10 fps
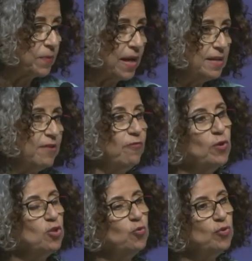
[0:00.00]
And if
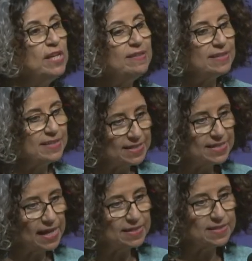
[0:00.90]
when you read it, it
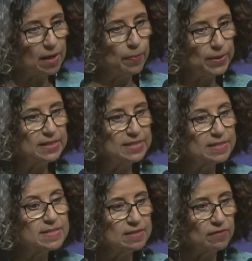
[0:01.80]
stands up and it
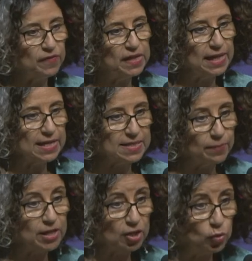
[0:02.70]
doesn't feel like
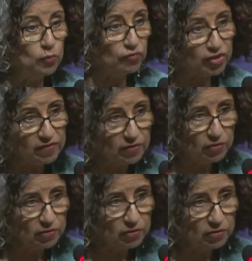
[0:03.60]
something you've written,
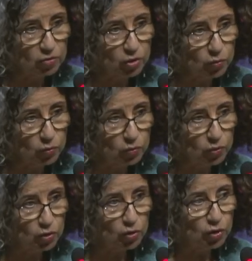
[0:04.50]
you know,
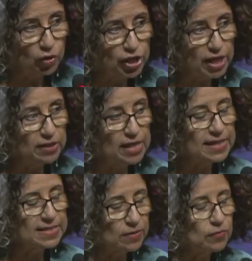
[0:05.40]
then
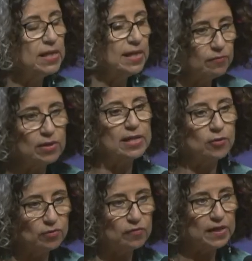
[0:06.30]
that's a really, really
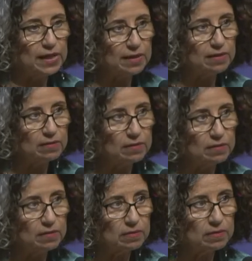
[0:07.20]
good feeling.
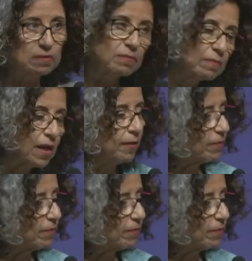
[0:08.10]
Yeah.